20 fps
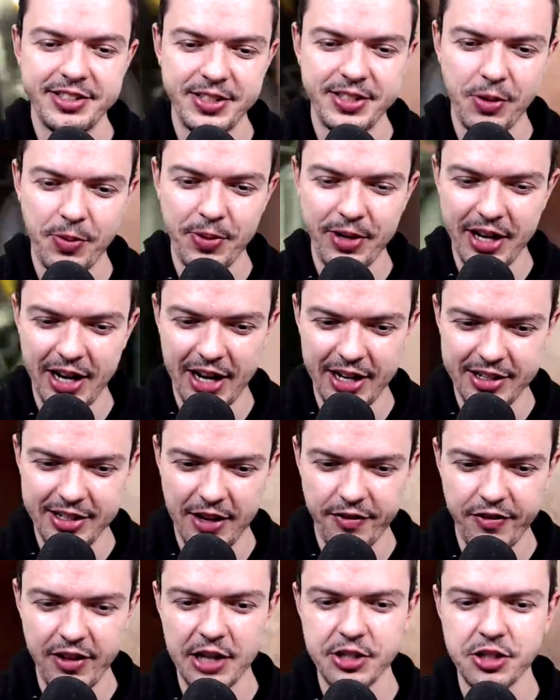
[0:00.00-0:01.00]
see what we got. I
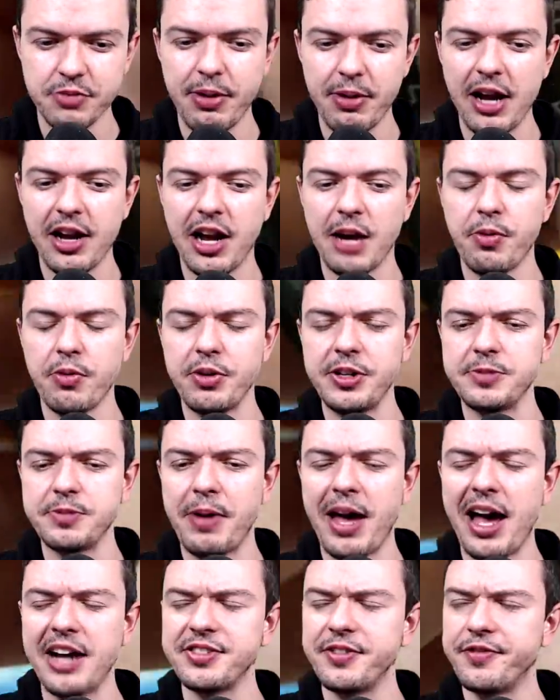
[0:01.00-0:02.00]
feel like I should buy a couple of these
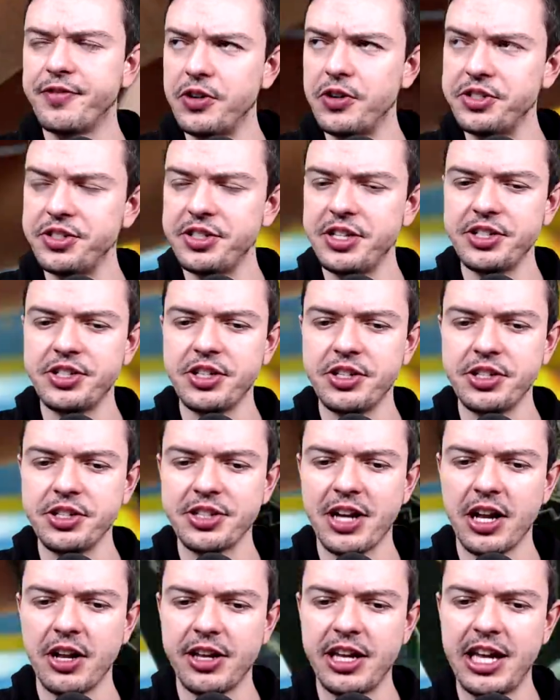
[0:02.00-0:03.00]
packs in first edition, just
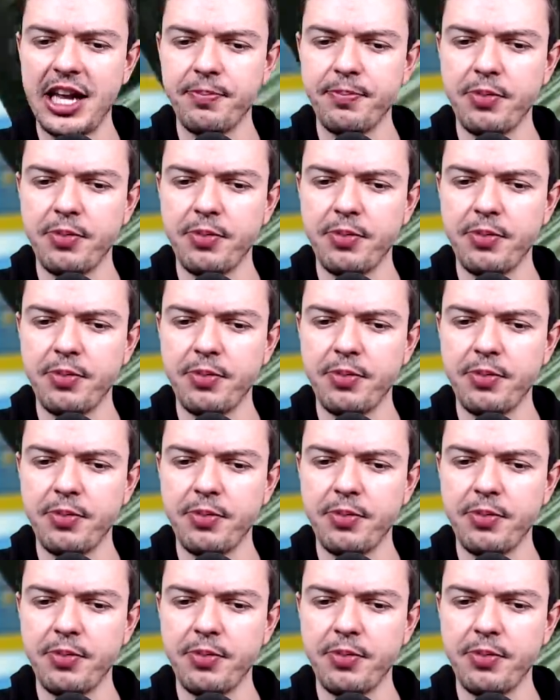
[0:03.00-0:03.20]
kind of keep